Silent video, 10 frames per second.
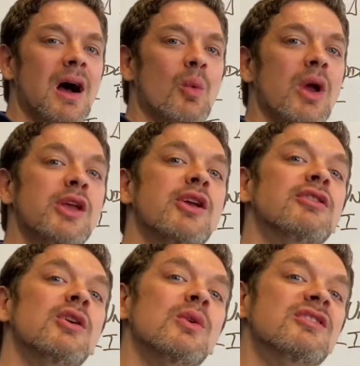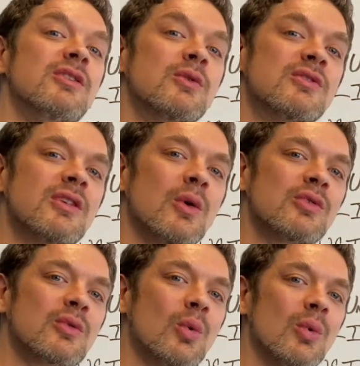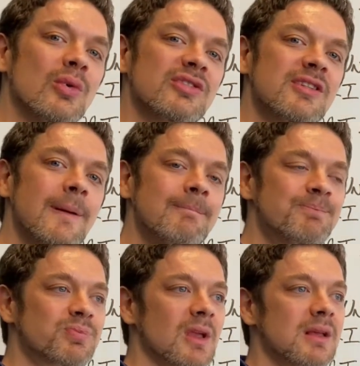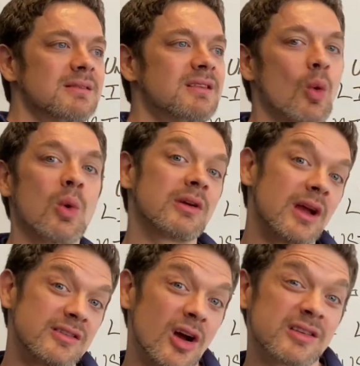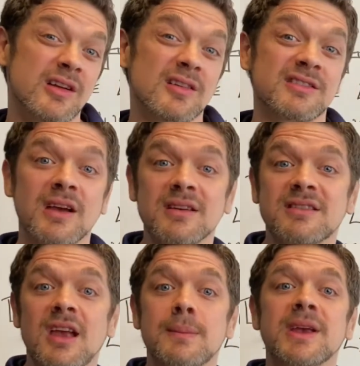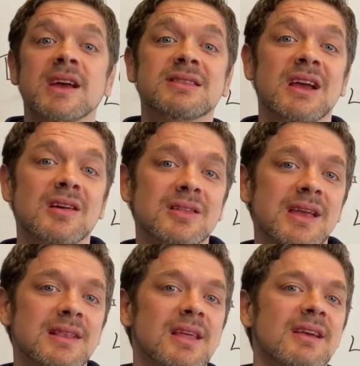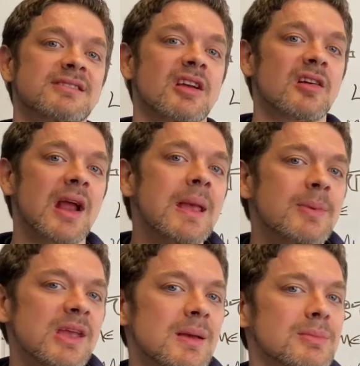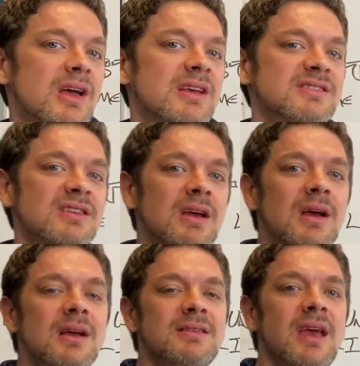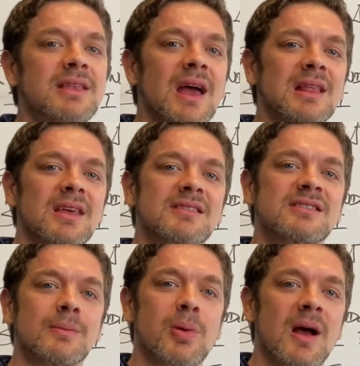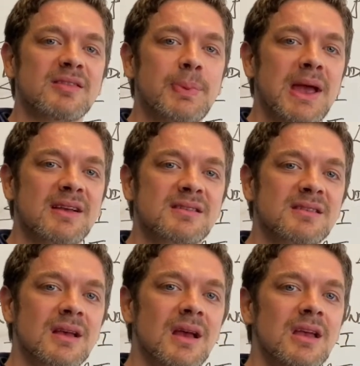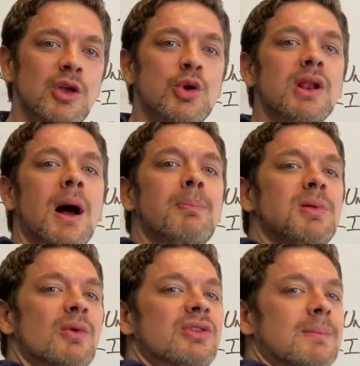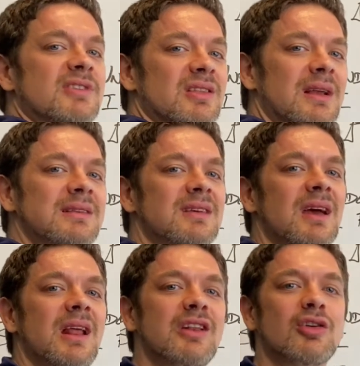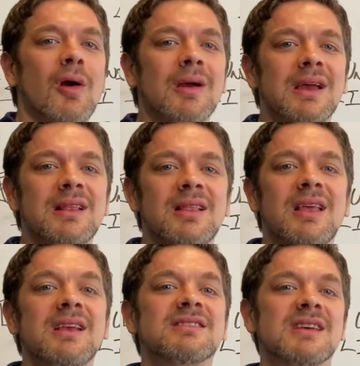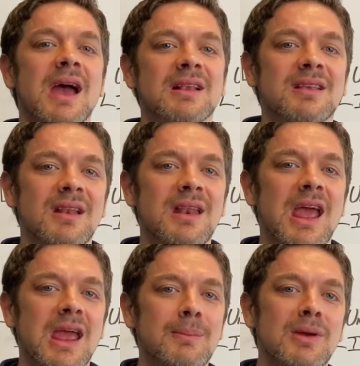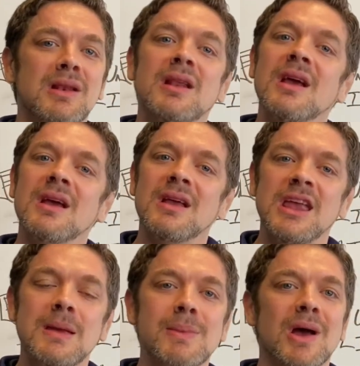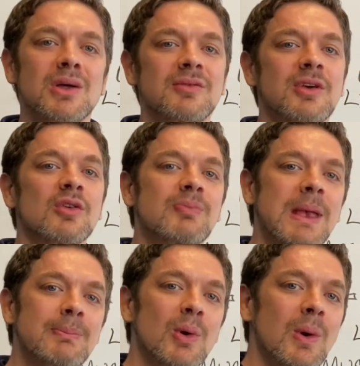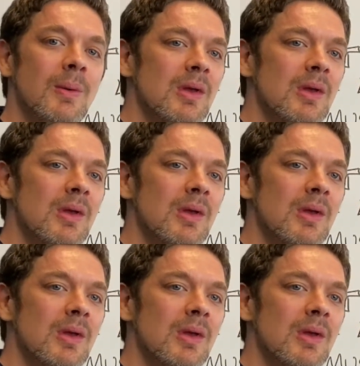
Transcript: what you can do is use those tools or talk to your sales team and get their lead list, their ABM list. Take that list to prospects. You can upload them to LinkedIn and target the exact name and email of those people.